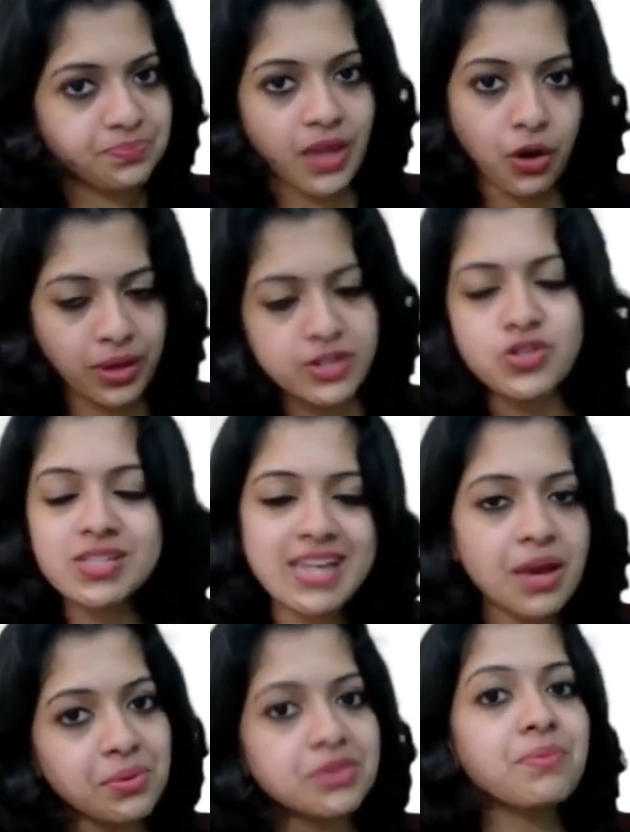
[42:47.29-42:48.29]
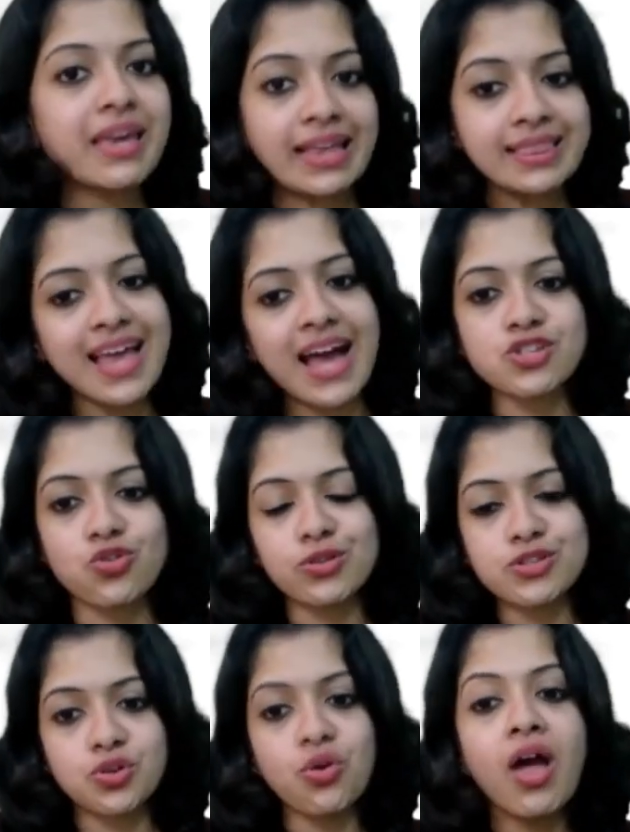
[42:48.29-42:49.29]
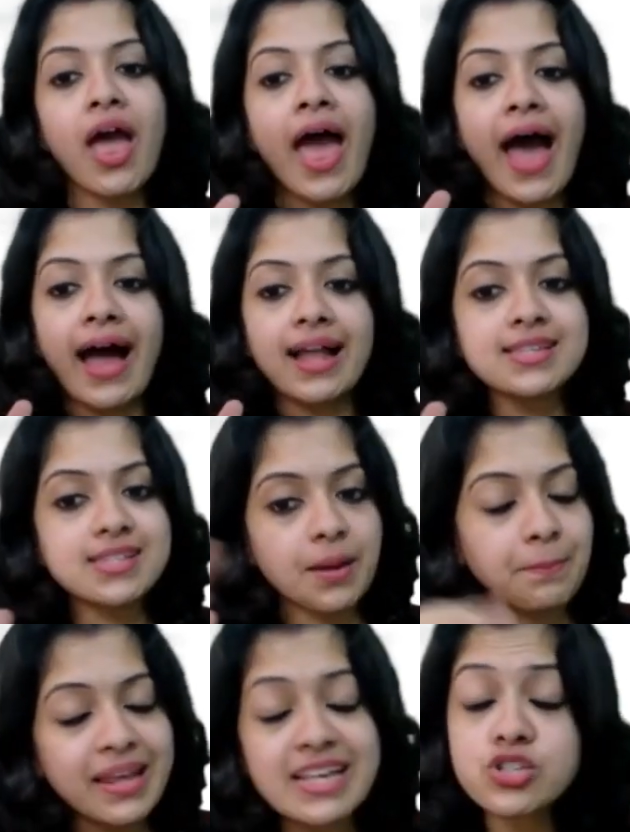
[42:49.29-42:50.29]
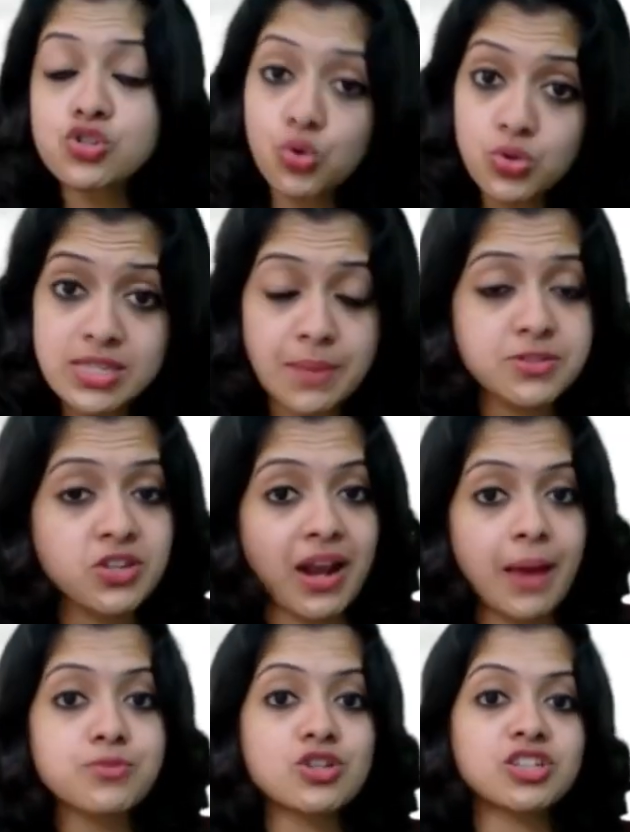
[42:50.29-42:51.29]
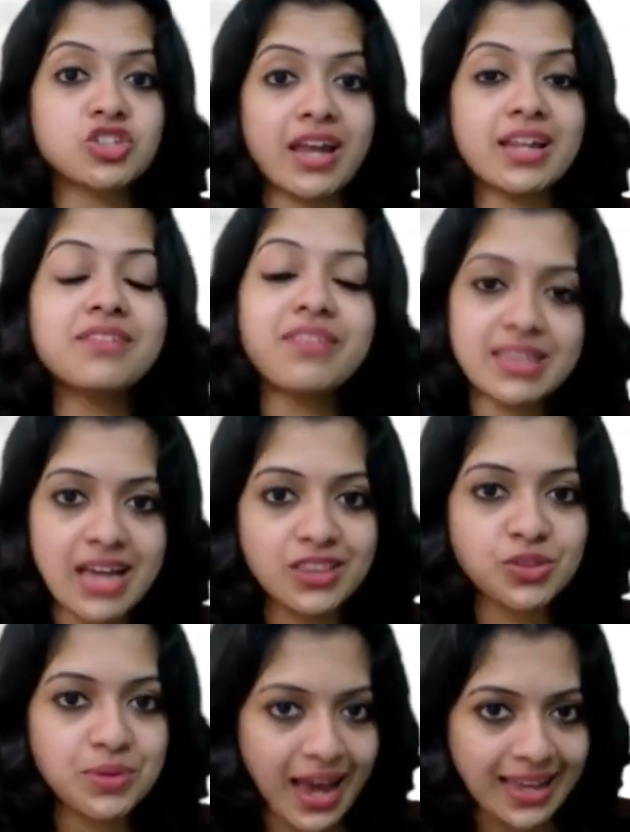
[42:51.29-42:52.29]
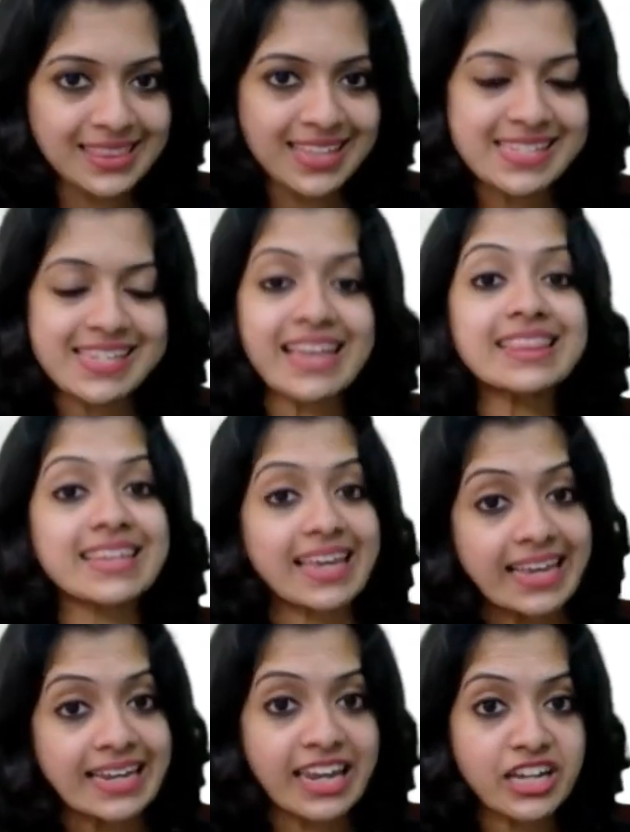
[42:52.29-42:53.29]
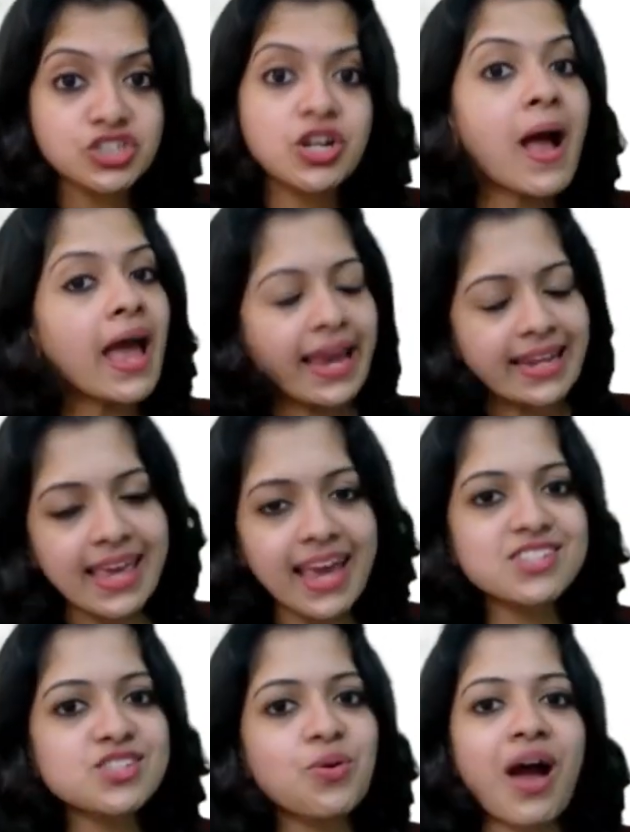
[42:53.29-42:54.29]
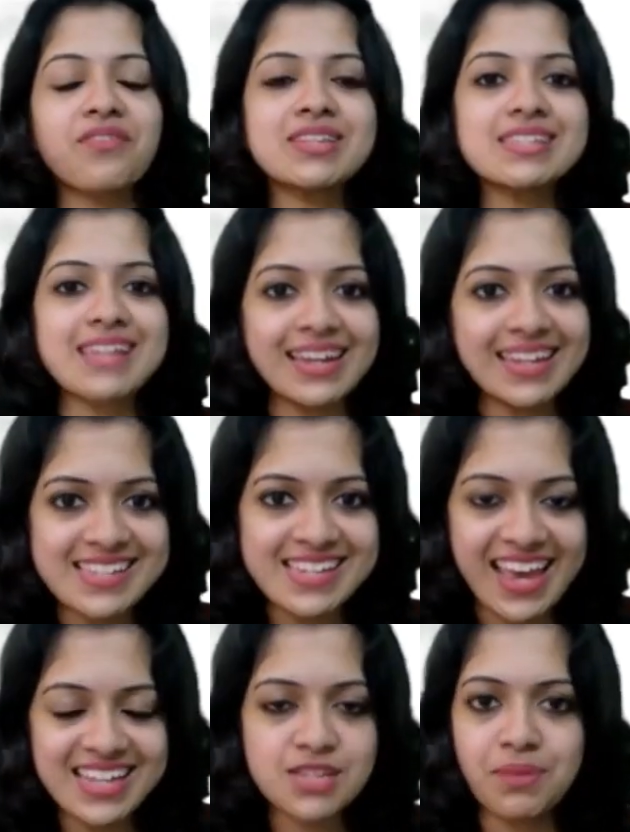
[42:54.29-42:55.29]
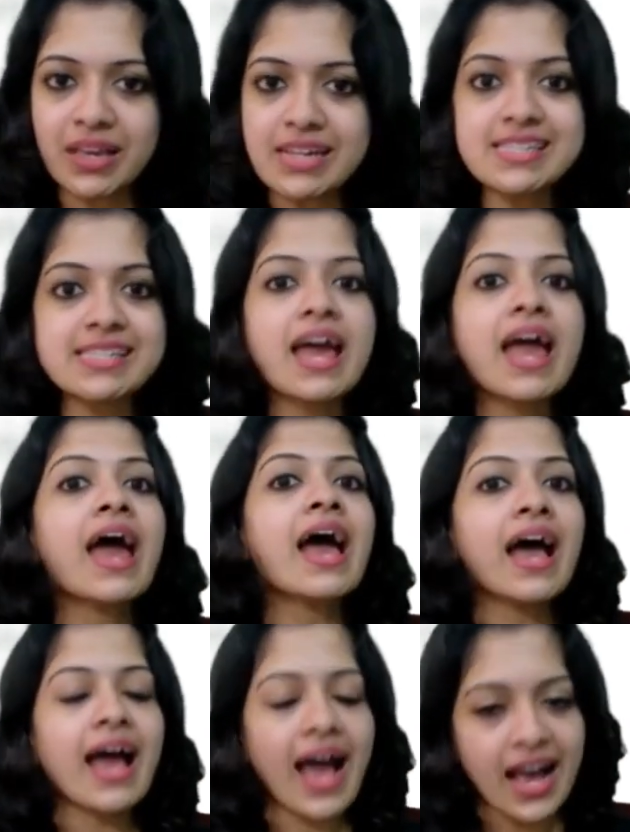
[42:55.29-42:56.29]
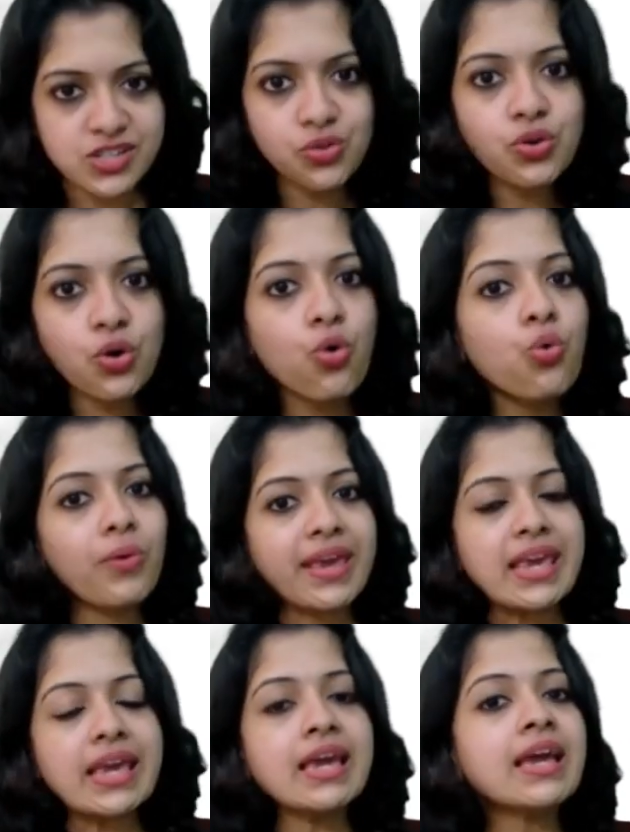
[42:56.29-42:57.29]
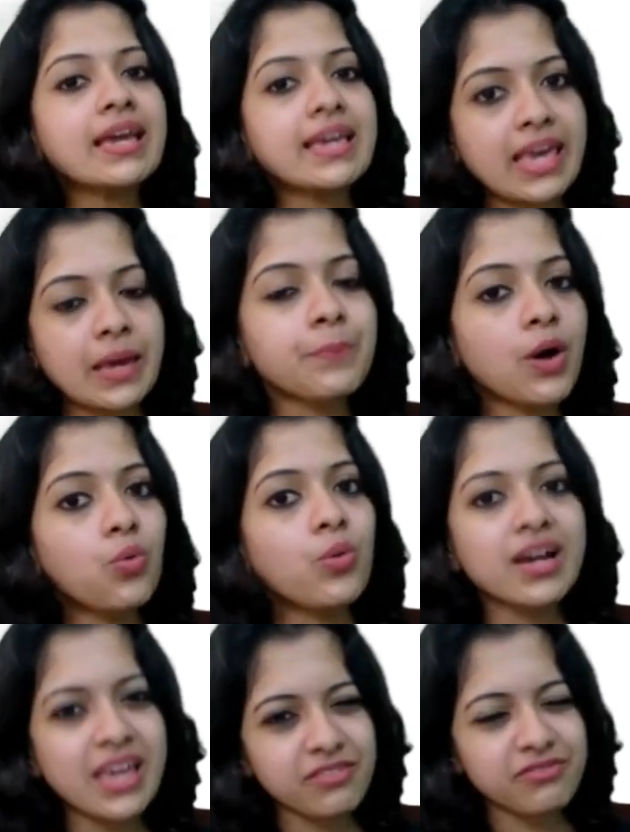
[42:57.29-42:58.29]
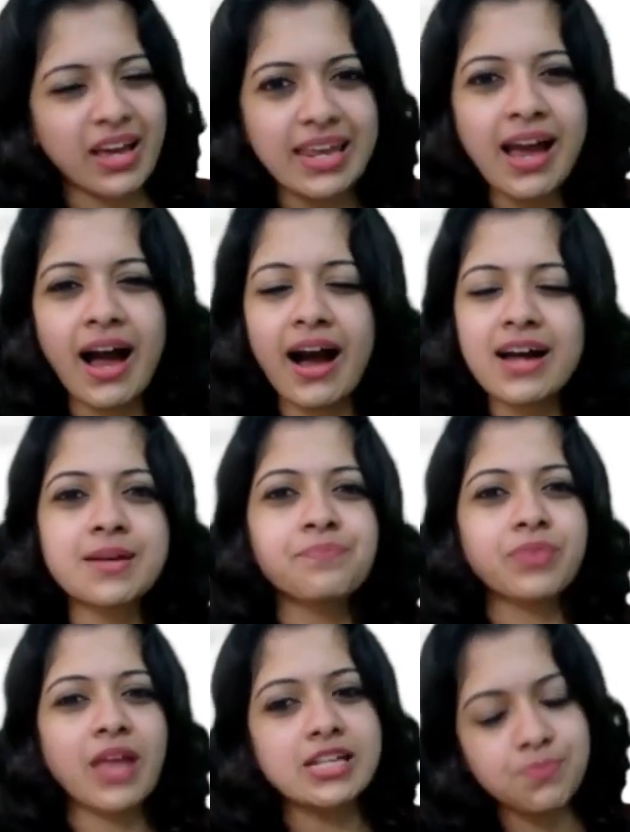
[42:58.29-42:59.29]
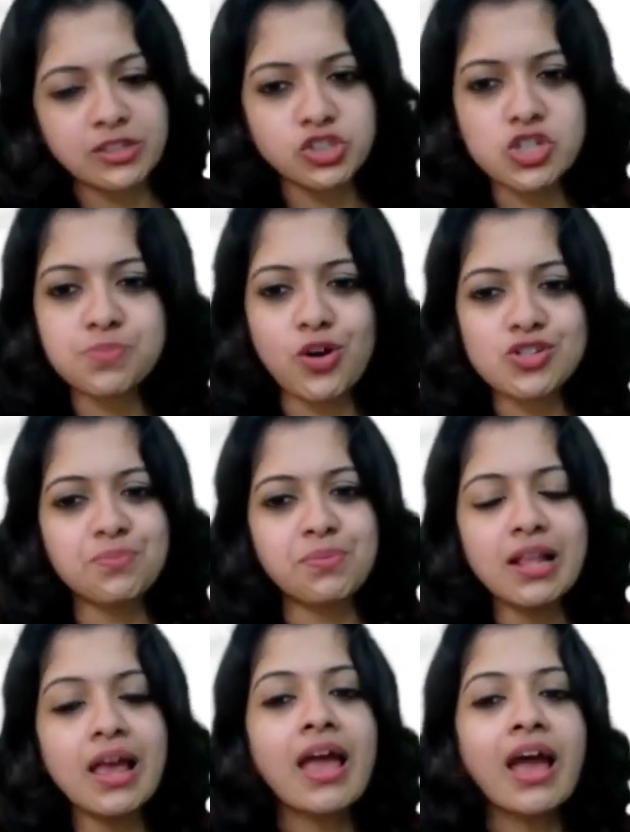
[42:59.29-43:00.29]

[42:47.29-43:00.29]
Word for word: Okay, so stay with me in that also, and please do subscribe to the channel Vedantu 9th and 10th English in case you haven't done it yet, because as you know, we keep working very hard as much as possible.